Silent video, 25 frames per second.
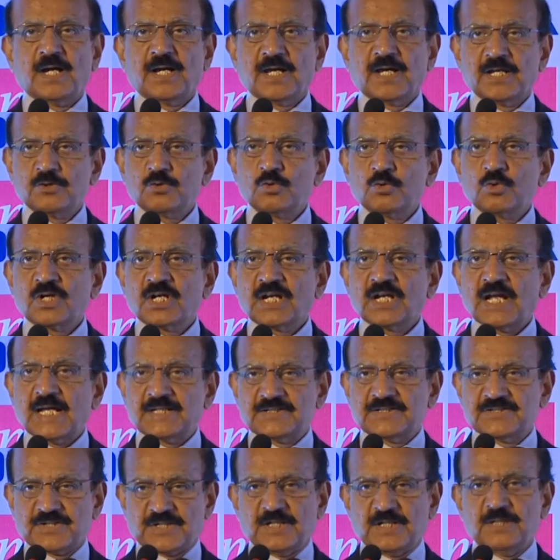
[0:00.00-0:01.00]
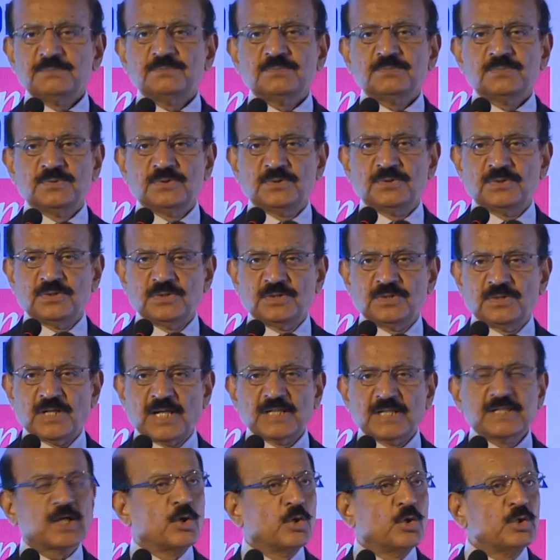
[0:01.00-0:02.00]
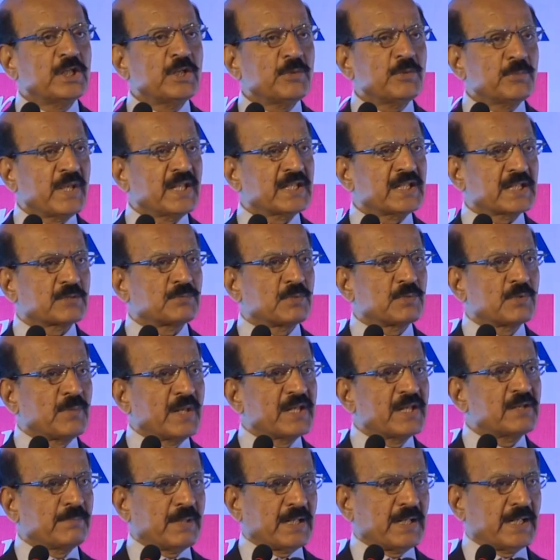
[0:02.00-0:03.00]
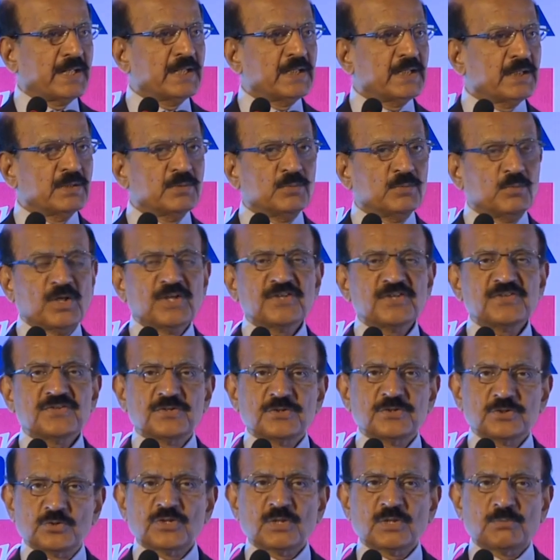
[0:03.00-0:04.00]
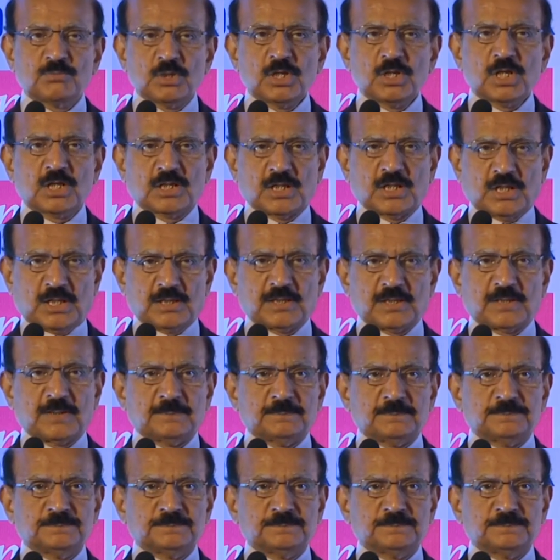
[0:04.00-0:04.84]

in rural Andhra, and the only way that we went by was use a bullock cart.